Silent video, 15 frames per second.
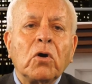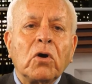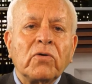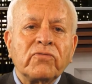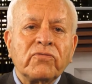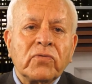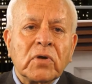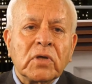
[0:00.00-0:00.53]

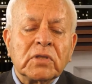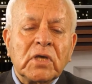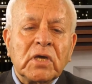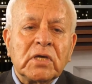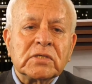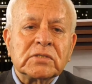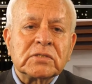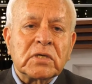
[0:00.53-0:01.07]
of
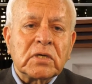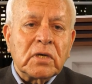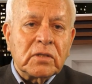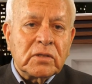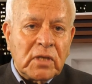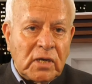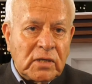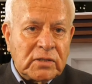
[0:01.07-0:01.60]
these
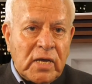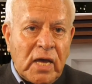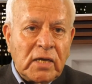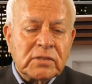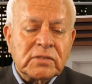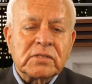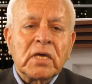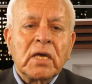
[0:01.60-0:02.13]
think
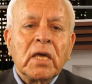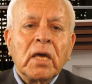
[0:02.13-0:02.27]
tanks